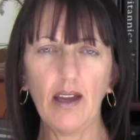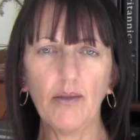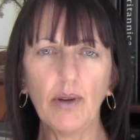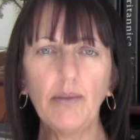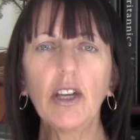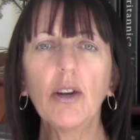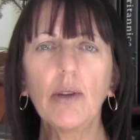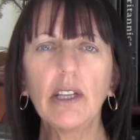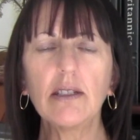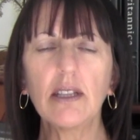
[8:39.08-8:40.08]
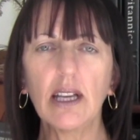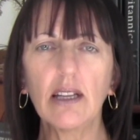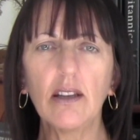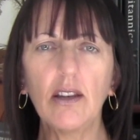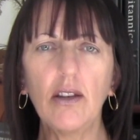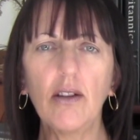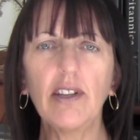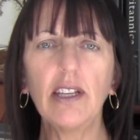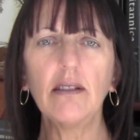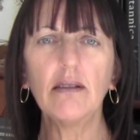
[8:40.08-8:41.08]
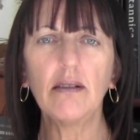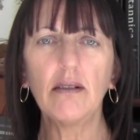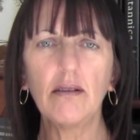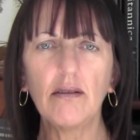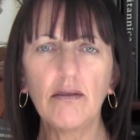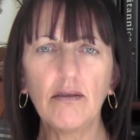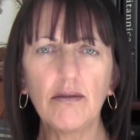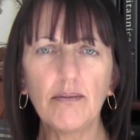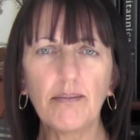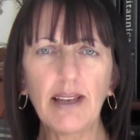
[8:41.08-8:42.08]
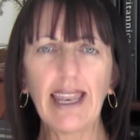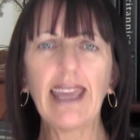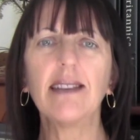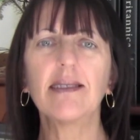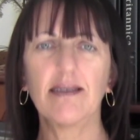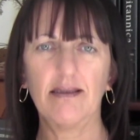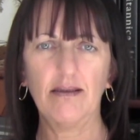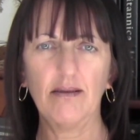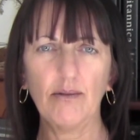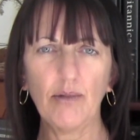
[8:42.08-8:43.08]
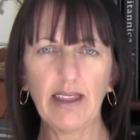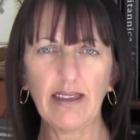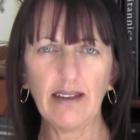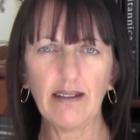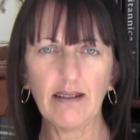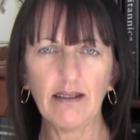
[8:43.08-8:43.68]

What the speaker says: And when we go into that loving place within,